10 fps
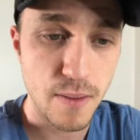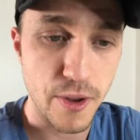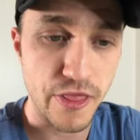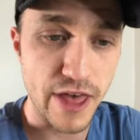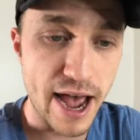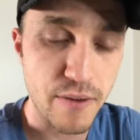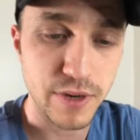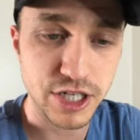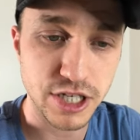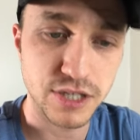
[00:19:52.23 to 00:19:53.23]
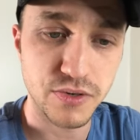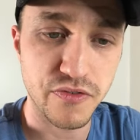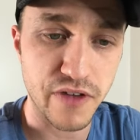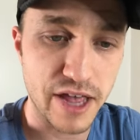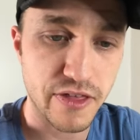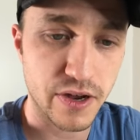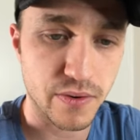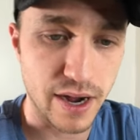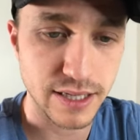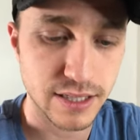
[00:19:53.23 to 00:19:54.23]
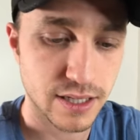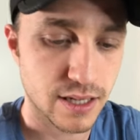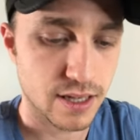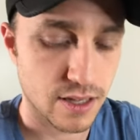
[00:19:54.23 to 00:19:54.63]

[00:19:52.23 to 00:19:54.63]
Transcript: but that which is through faith in Christ,